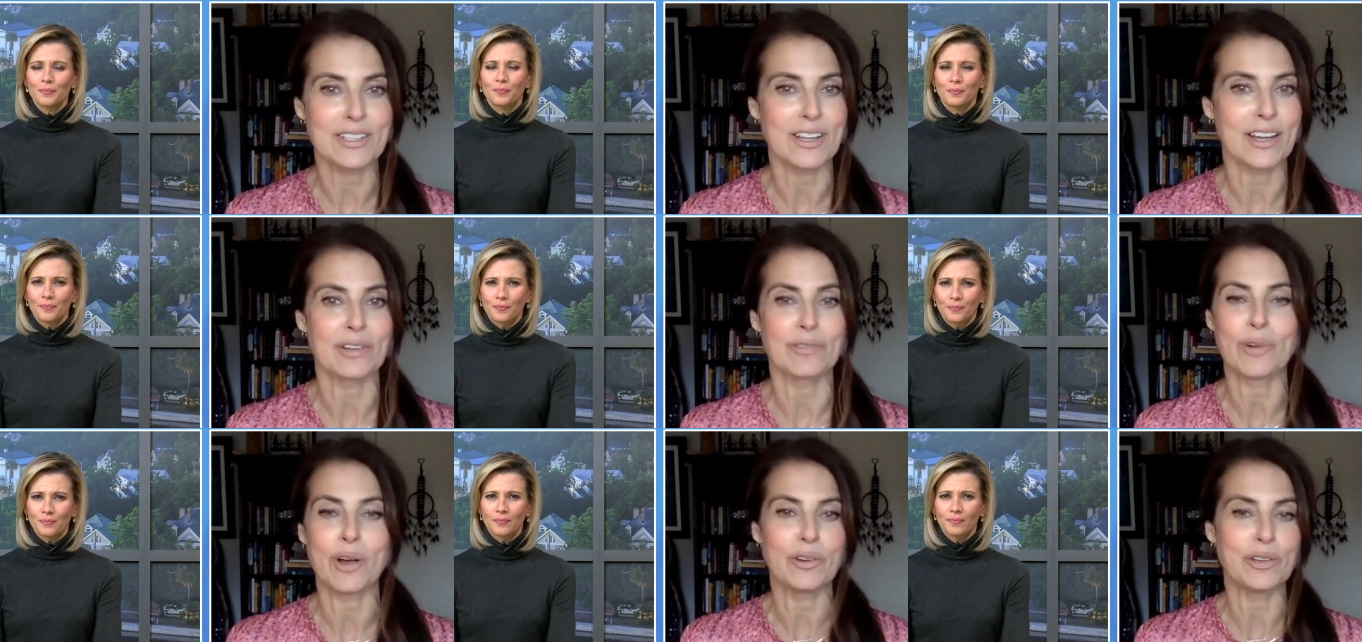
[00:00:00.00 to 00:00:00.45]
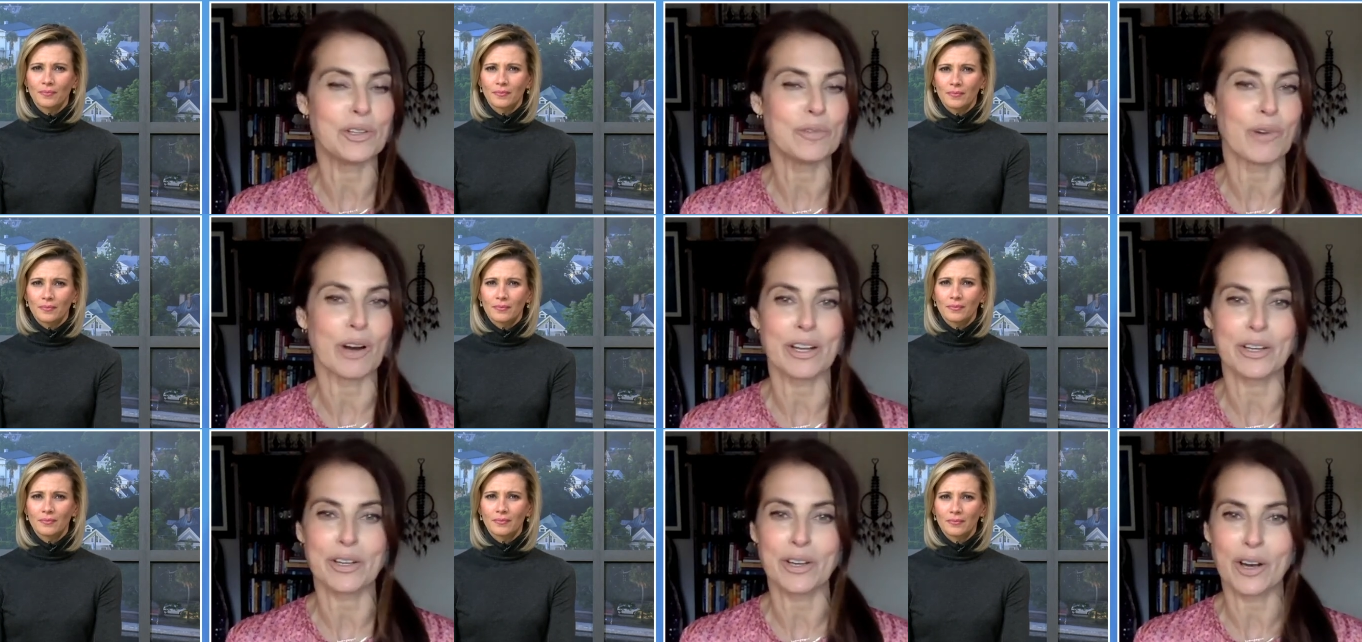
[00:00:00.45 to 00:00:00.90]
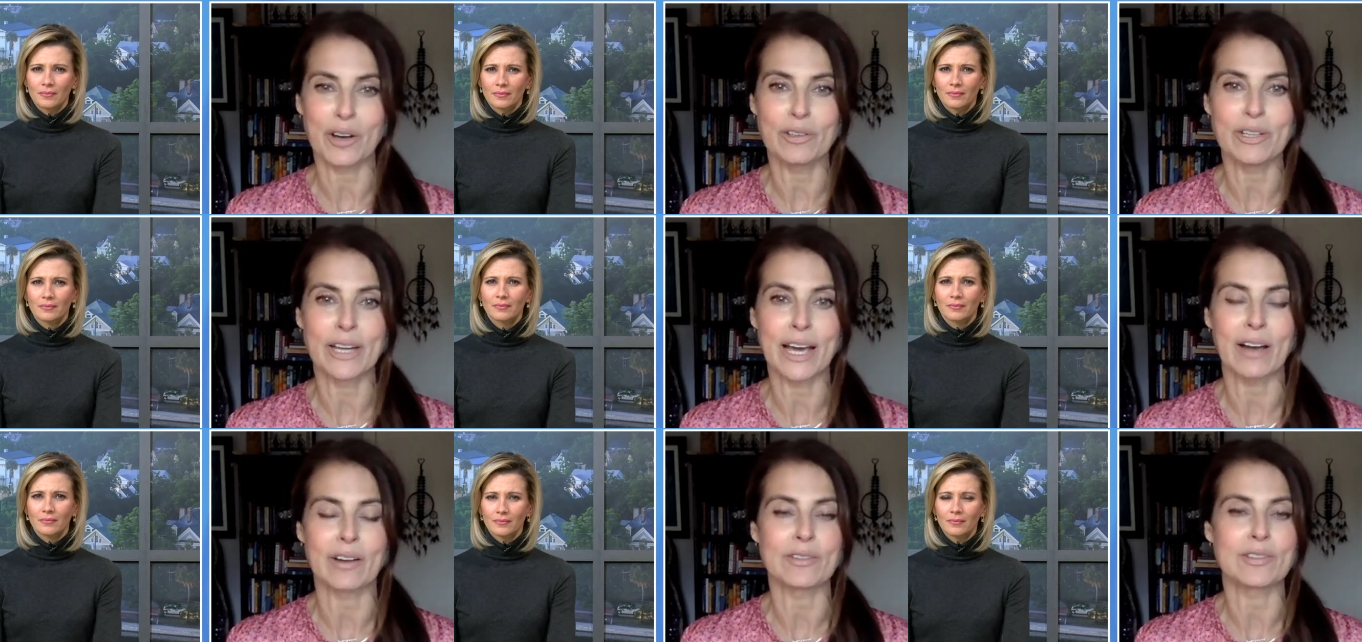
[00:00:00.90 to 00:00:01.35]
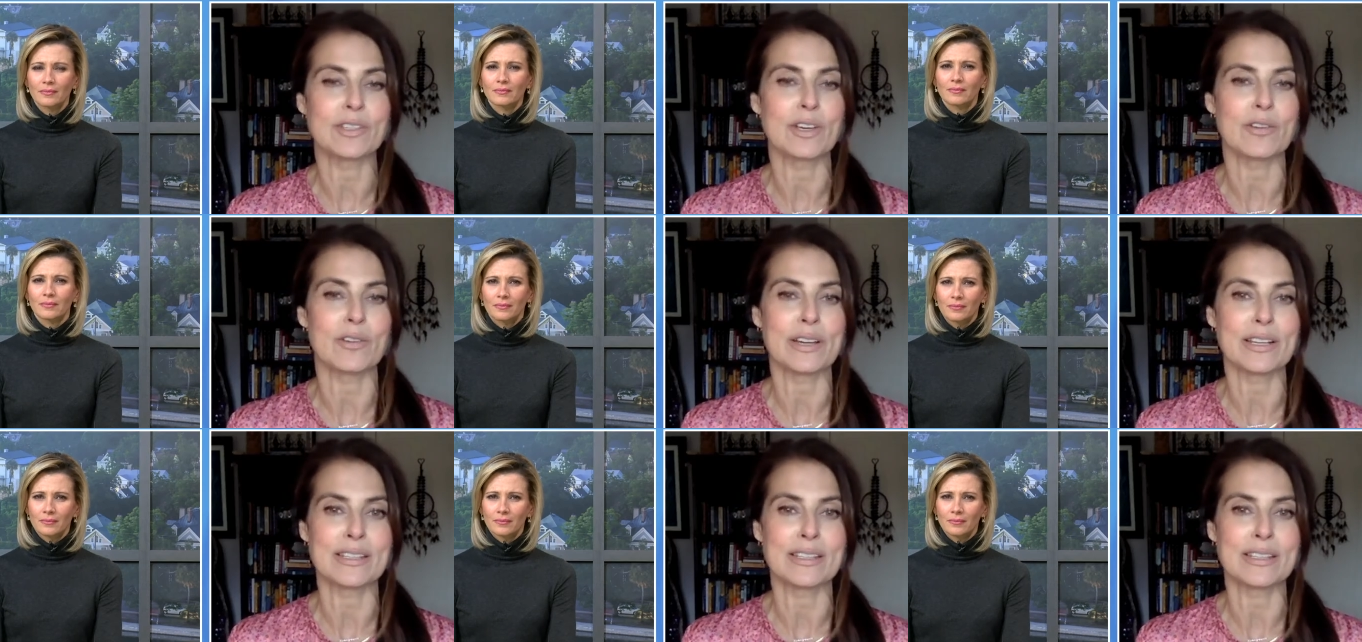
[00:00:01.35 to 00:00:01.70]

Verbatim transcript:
Speaker 1: It's not a road you want to go down. So